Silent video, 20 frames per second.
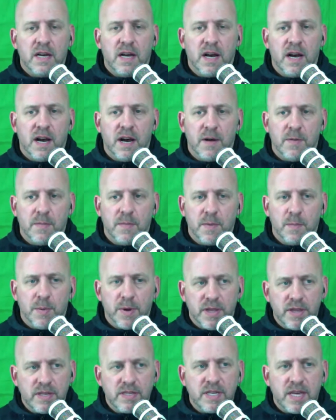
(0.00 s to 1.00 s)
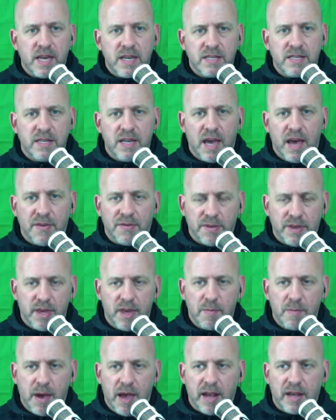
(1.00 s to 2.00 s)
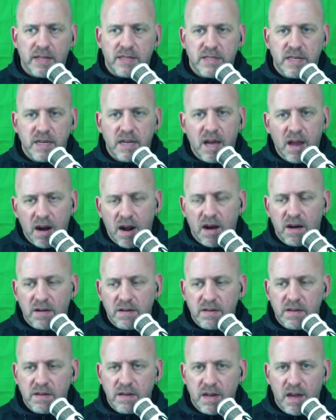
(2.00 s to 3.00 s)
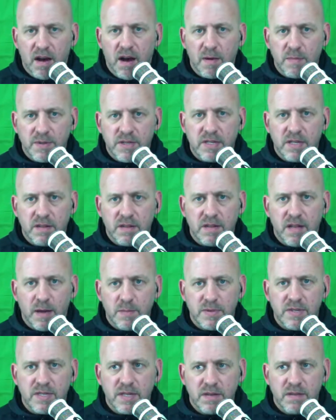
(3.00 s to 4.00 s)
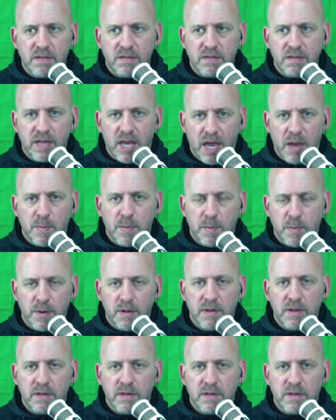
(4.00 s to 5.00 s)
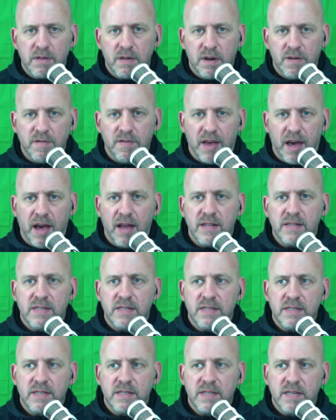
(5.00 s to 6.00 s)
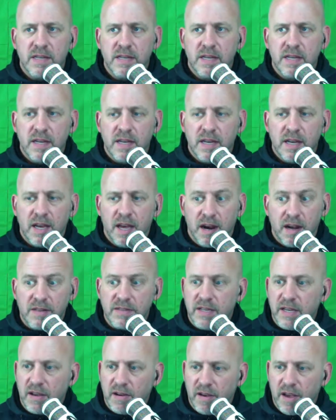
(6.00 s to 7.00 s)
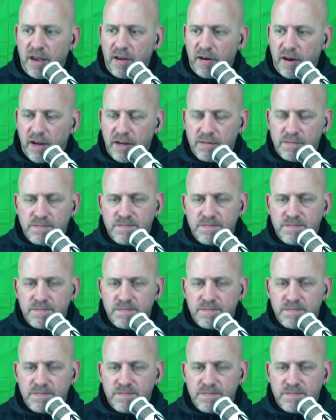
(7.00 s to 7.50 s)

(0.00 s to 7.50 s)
But in this case, the athlete came back and said, no, I'm still capable of that. And I was like, okay, great.